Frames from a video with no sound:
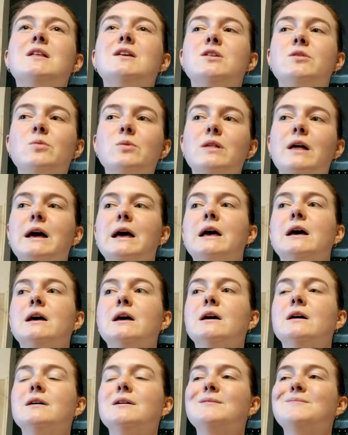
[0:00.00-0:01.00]
you were like,
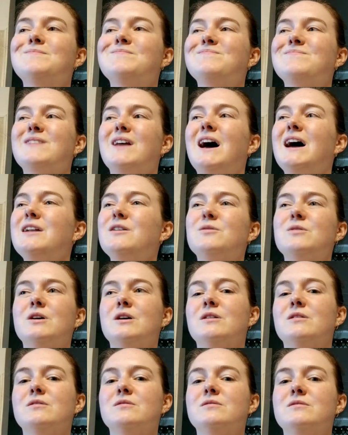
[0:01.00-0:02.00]
I don't
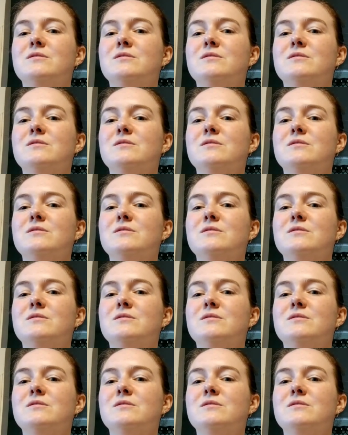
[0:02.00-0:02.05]
know.